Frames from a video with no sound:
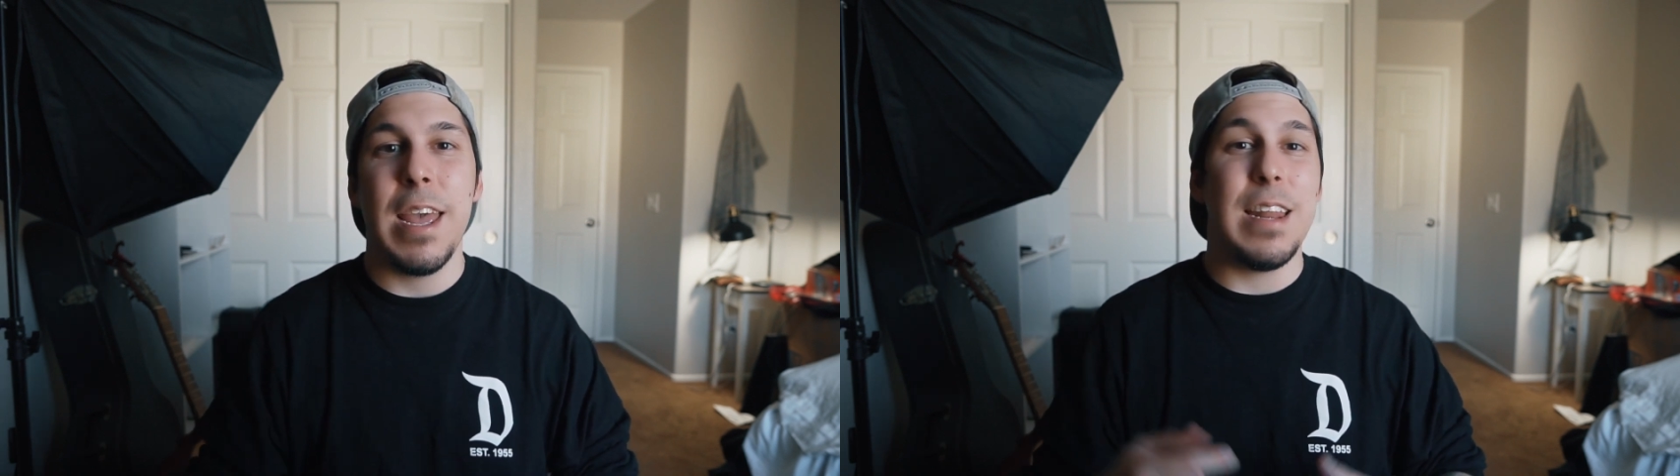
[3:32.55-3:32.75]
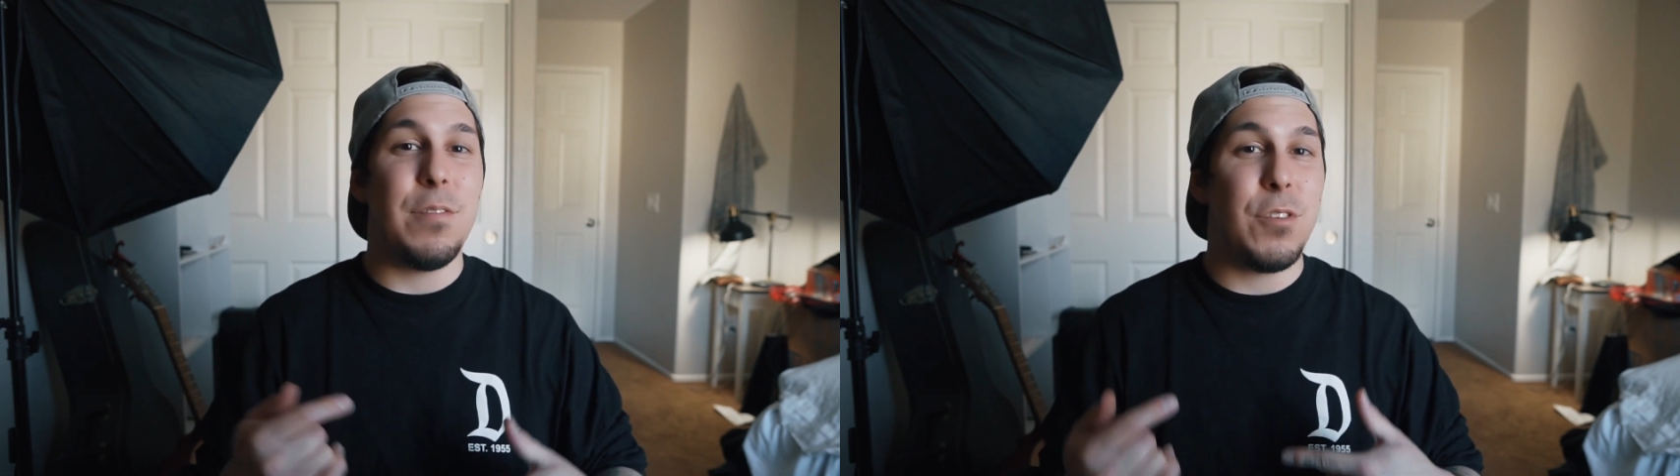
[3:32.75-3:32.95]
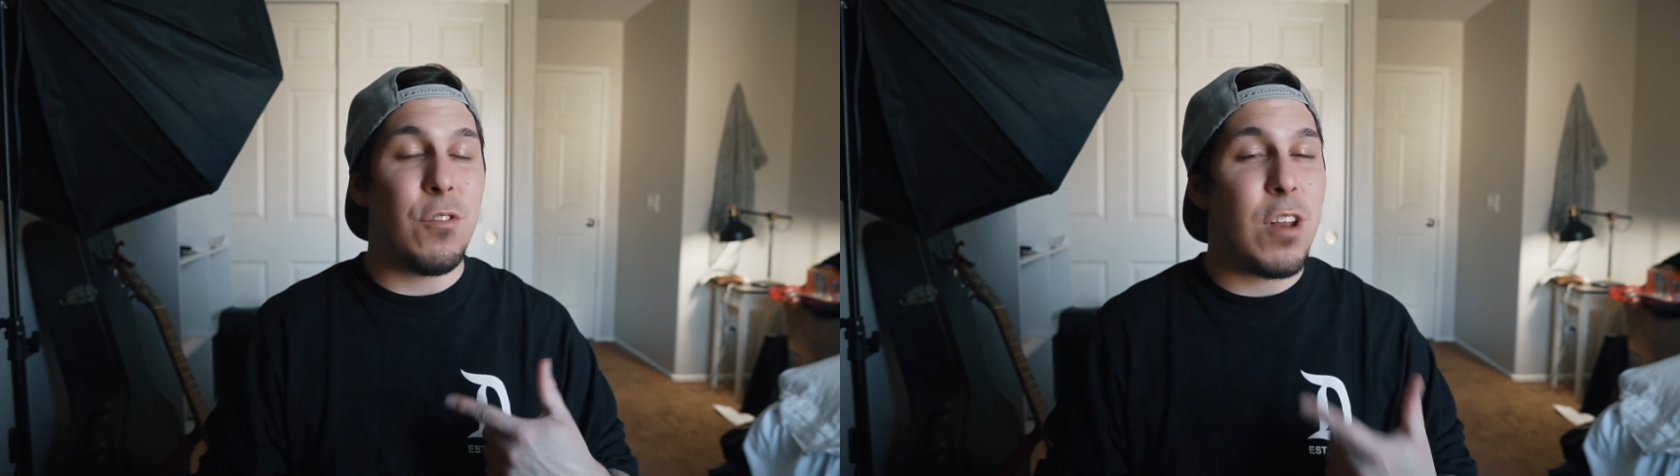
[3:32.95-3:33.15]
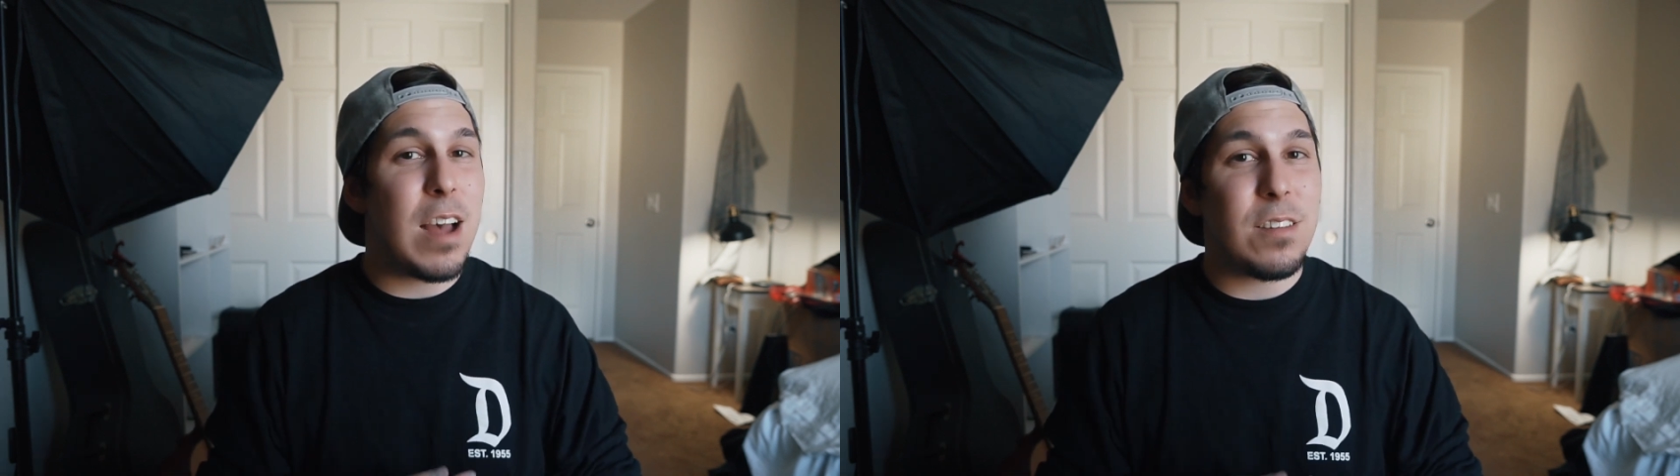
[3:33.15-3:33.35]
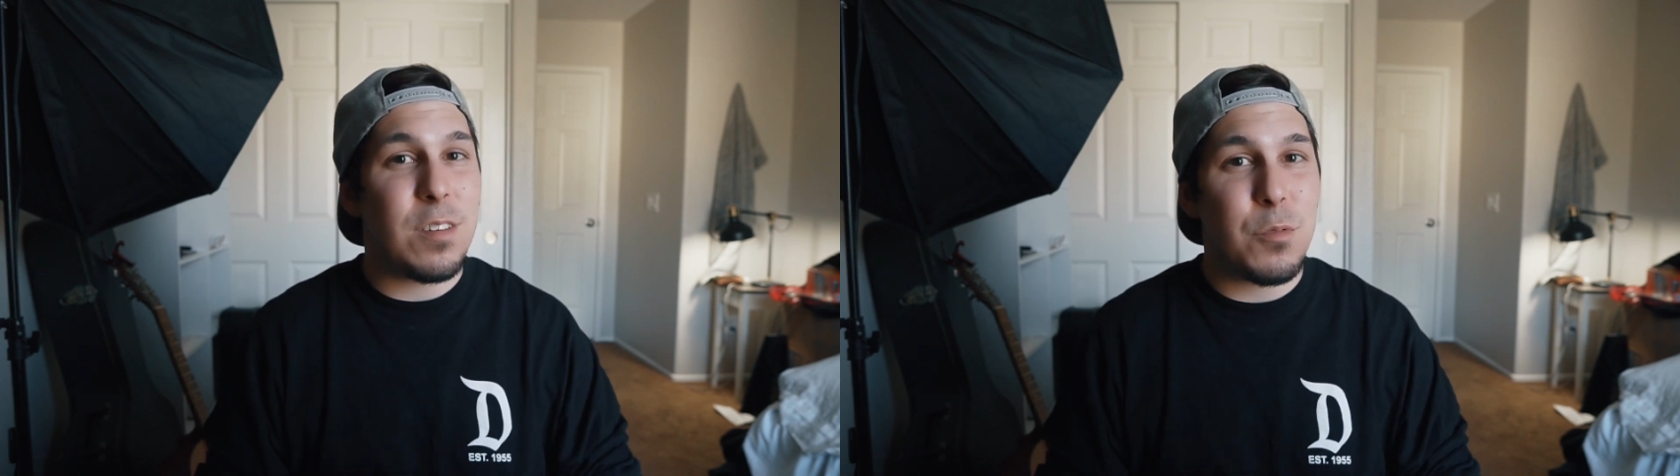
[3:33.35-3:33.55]
And if you're
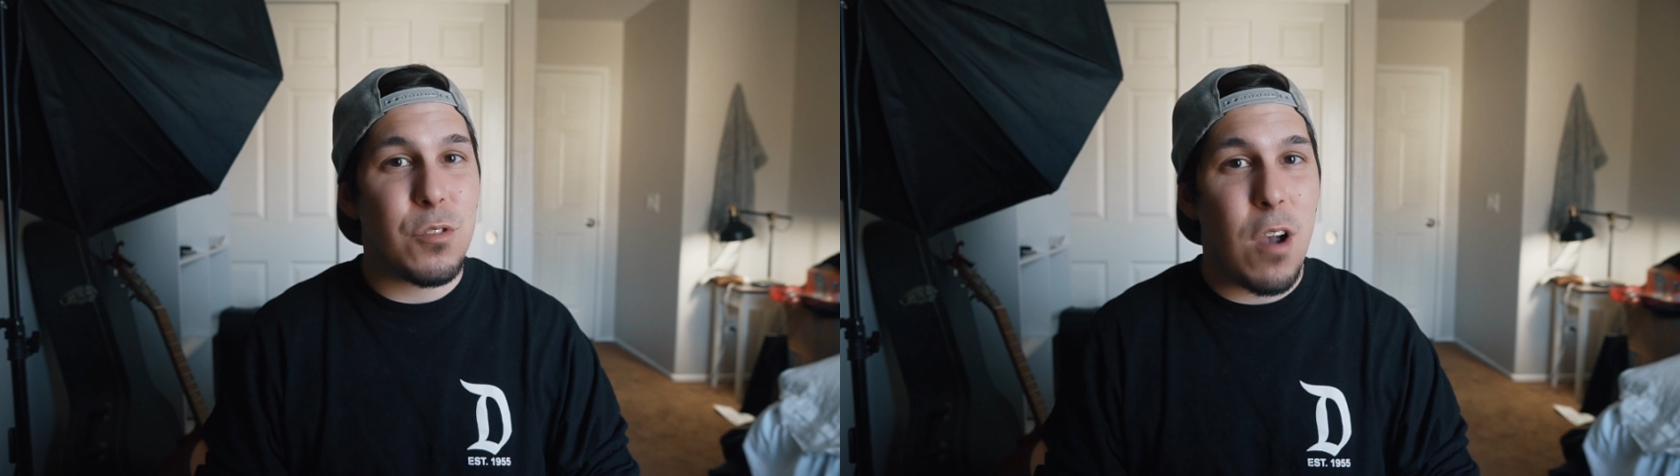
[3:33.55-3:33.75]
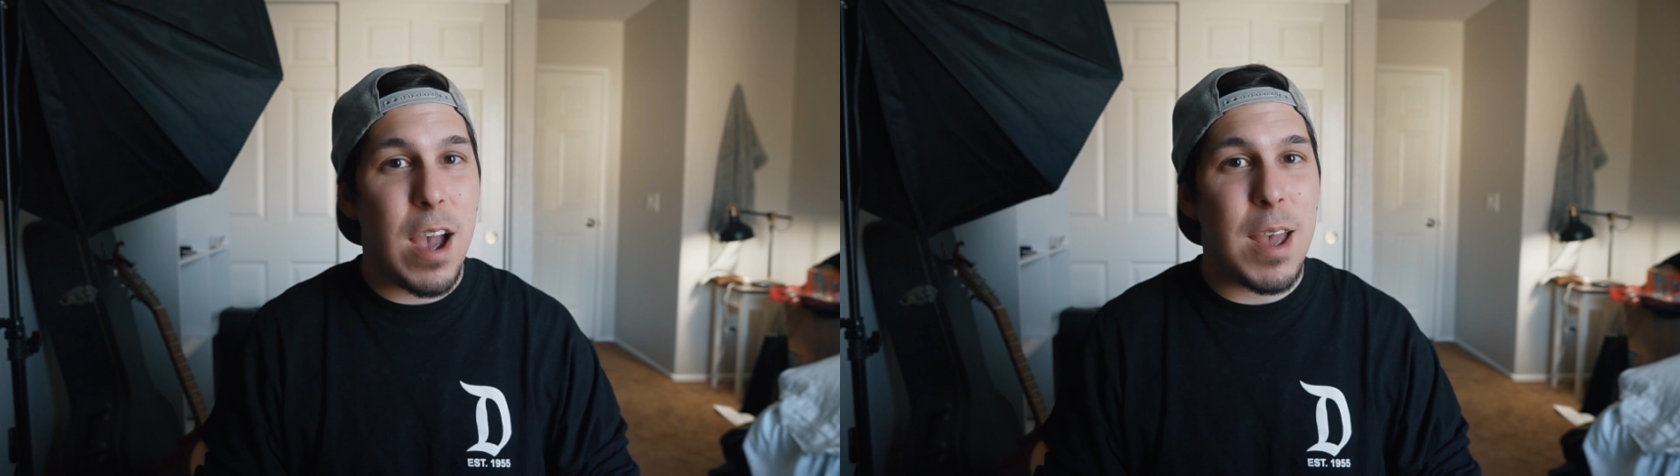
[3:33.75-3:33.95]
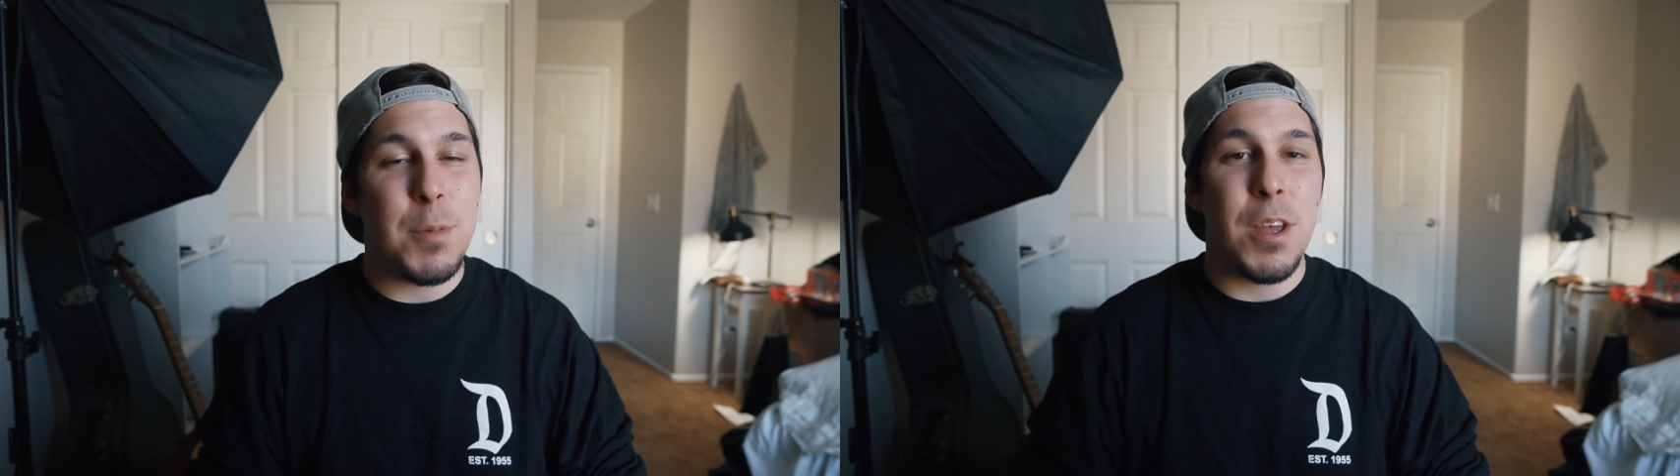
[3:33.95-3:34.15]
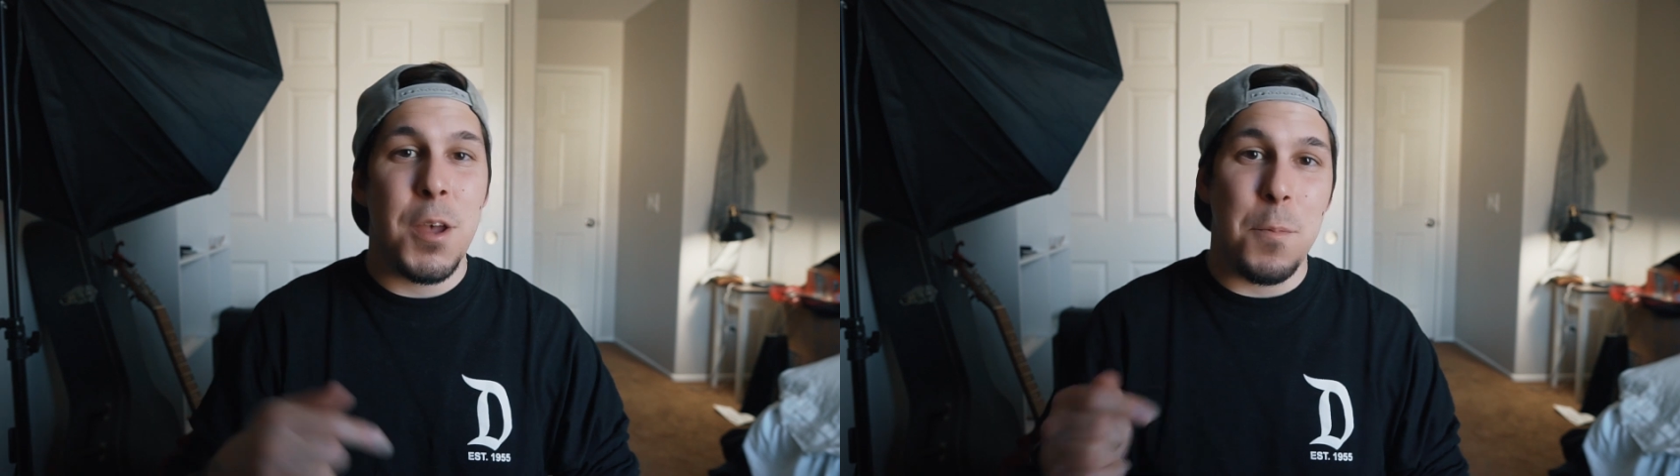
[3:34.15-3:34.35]
not subscribed,